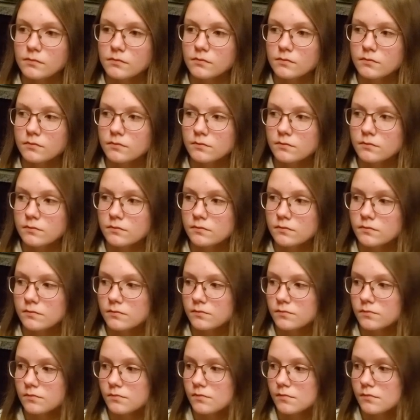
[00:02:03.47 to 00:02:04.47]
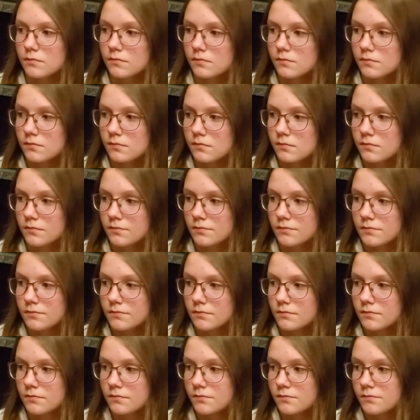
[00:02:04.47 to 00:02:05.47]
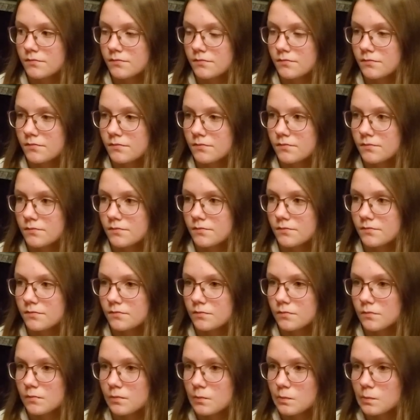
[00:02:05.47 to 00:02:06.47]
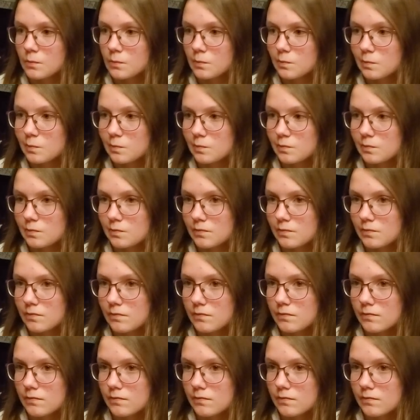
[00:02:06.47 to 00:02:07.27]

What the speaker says: No words are spoken by the person on screen.